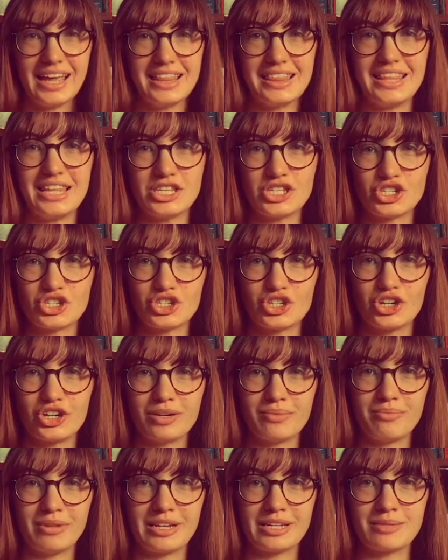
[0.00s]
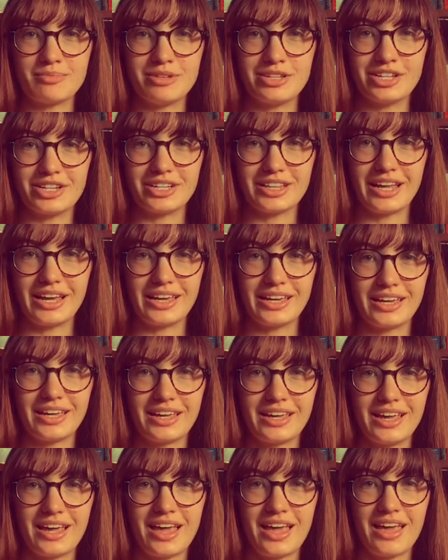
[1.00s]
This shirt makes me look like
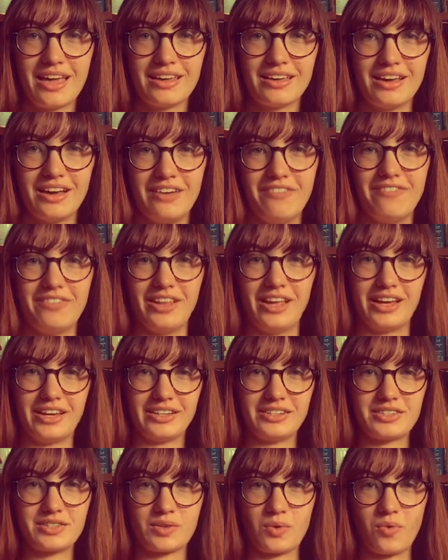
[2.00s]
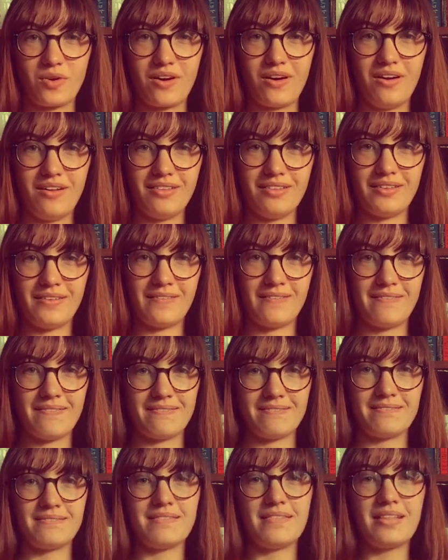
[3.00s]
a flying squirrel,
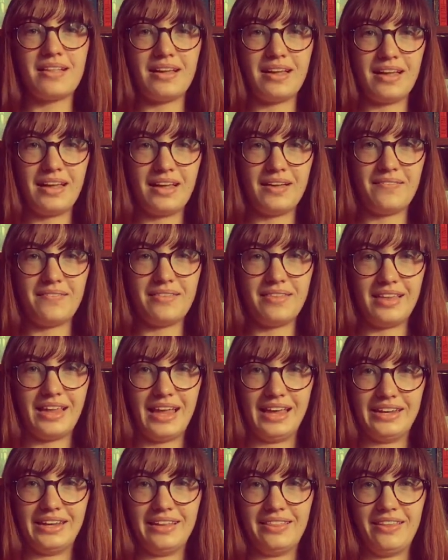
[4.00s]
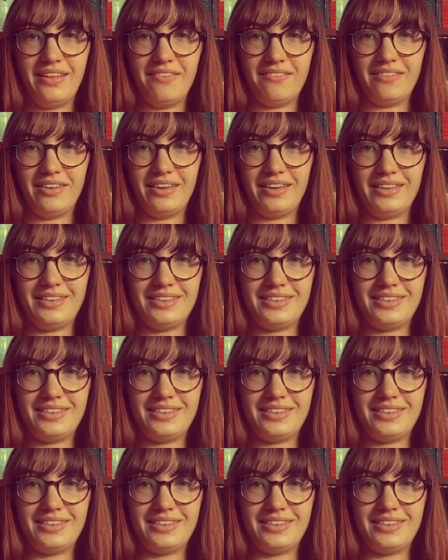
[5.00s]
and I love it.